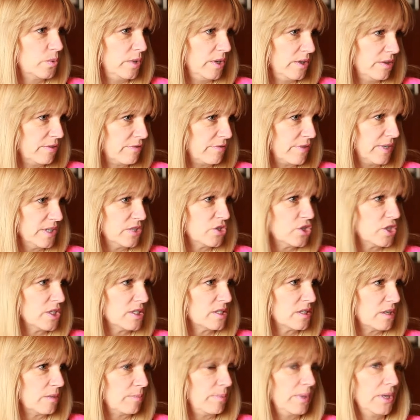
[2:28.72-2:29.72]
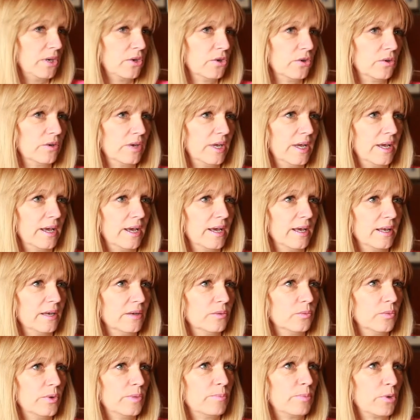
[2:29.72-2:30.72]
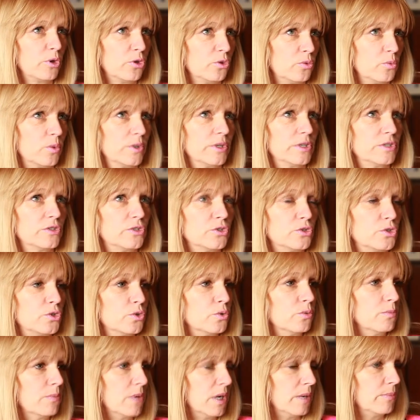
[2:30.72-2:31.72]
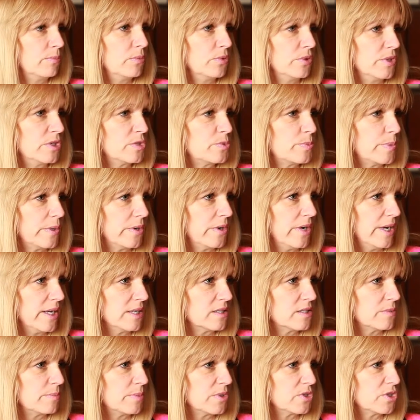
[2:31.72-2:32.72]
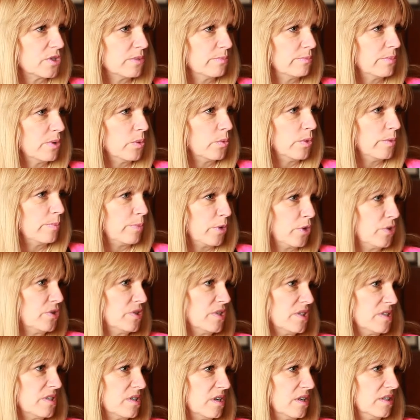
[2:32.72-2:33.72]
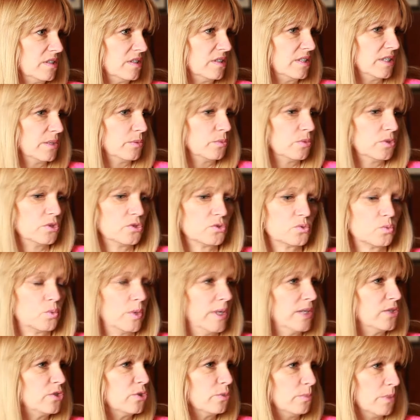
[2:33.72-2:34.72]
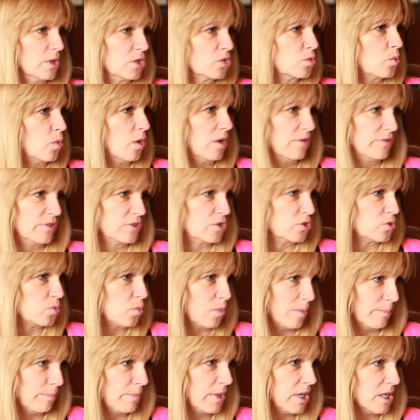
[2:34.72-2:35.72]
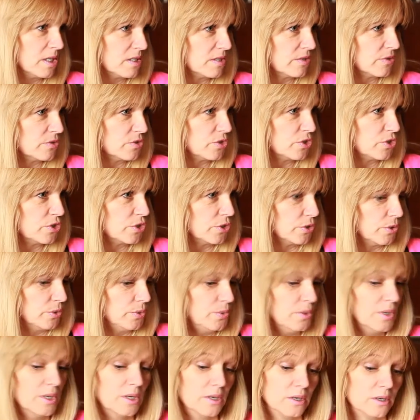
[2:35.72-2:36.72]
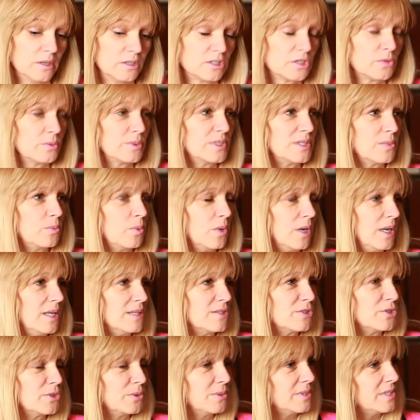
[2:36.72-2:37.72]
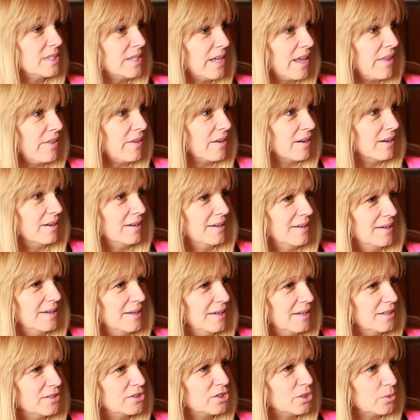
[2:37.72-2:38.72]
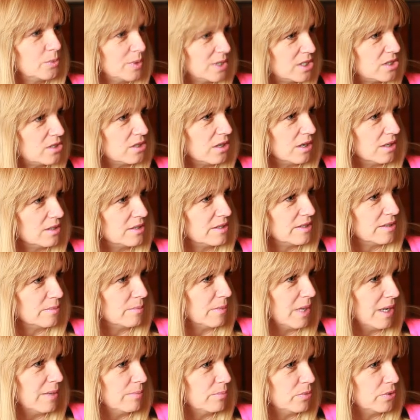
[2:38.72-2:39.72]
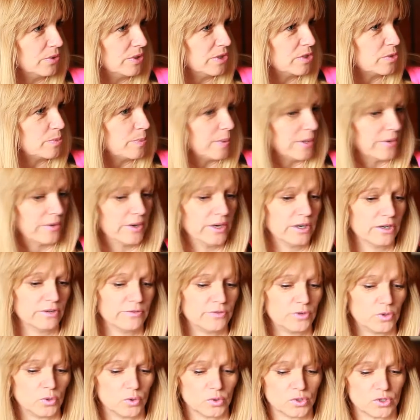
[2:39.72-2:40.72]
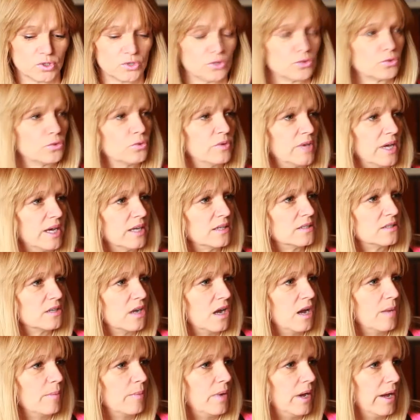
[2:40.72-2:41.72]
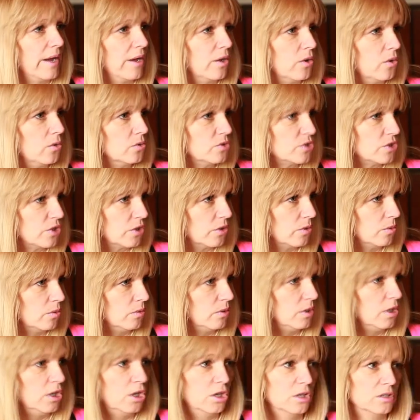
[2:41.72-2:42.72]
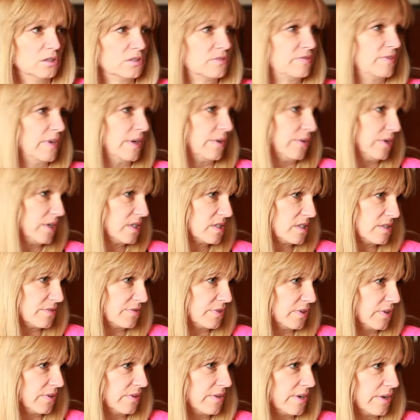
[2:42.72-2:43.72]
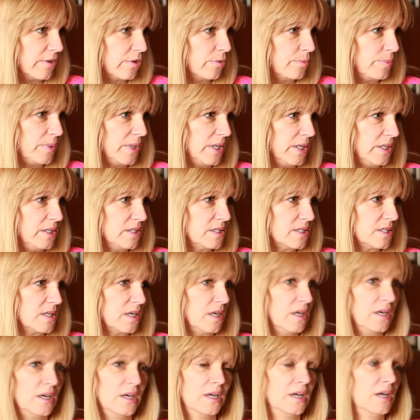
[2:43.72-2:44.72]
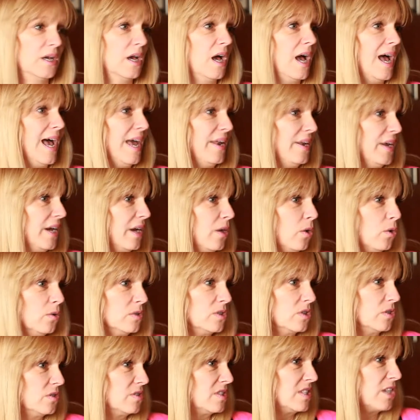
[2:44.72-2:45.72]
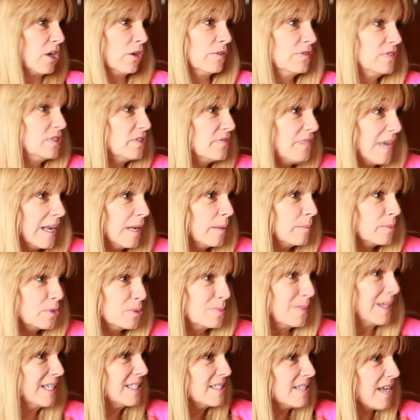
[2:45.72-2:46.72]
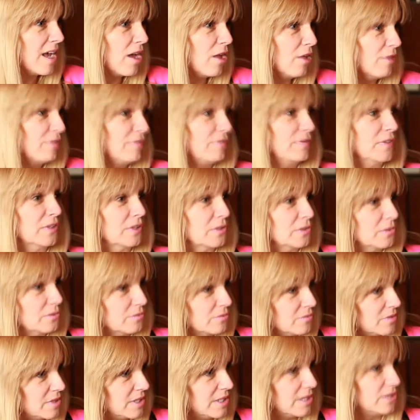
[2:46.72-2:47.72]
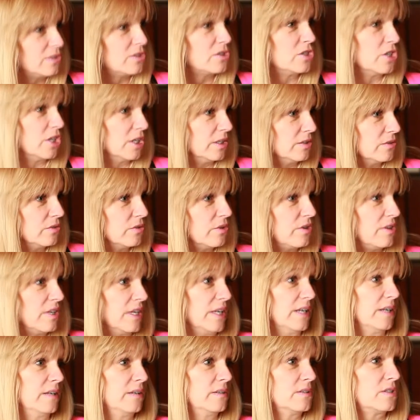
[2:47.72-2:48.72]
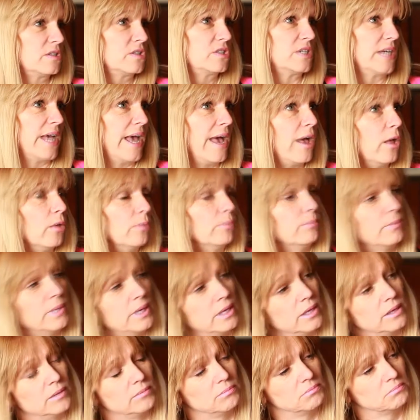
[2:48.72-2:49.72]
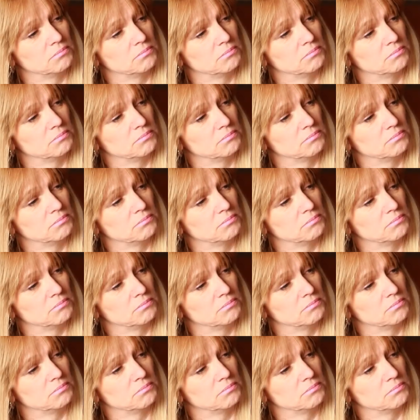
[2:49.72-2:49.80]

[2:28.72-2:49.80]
with Francesca Pinoni, and we both wanted to do a mind, body, spirit exhibition, but we both decided it was way too much work for just one person to do. So we said, well, let's do it together. So we started the mind, body, spirit. And of course, through that time, I also learned various different therapies. And I also self-developed myself and did certain things to help me